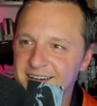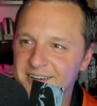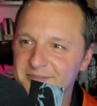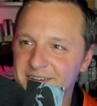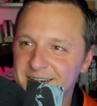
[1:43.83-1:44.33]

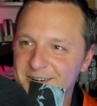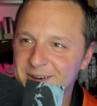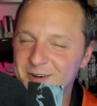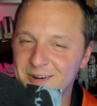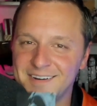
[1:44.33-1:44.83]
Vader
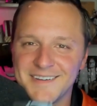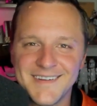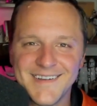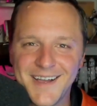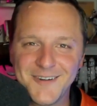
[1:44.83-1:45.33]
card.
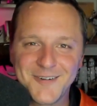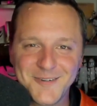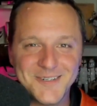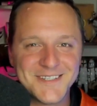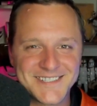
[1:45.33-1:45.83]
How cool
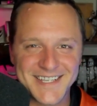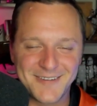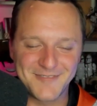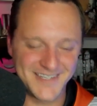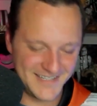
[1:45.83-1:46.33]
is that,
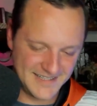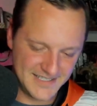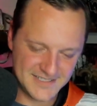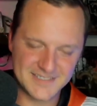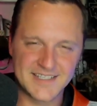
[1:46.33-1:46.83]
man? And they
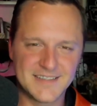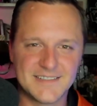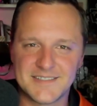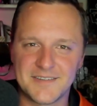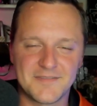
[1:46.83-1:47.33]
just send this
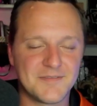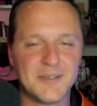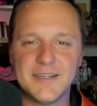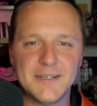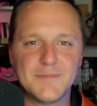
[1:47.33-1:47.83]
stuff,
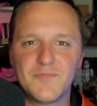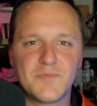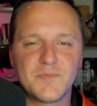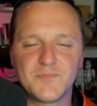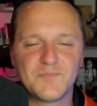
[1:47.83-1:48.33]

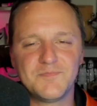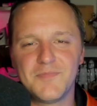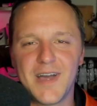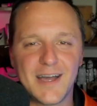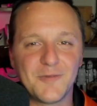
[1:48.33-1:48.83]

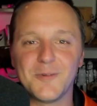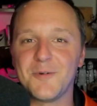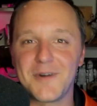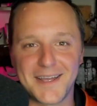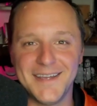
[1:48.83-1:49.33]
I don't know
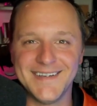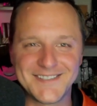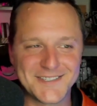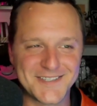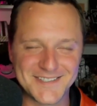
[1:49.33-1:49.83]
why,
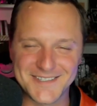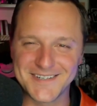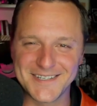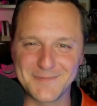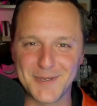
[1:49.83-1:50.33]
just because they're
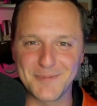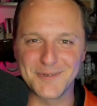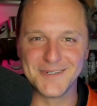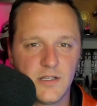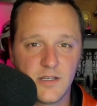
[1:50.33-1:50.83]
nice people.
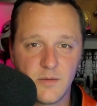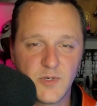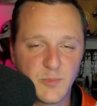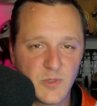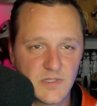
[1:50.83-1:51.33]
Now I'm going to
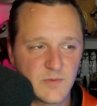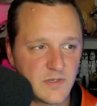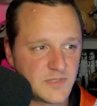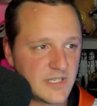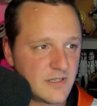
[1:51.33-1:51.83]
pull this
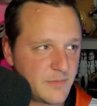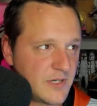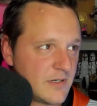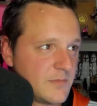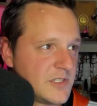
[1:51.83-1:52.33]
website up here
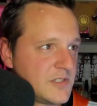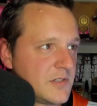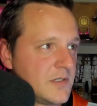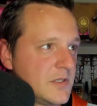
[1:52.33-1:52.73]
and I'm going to show you.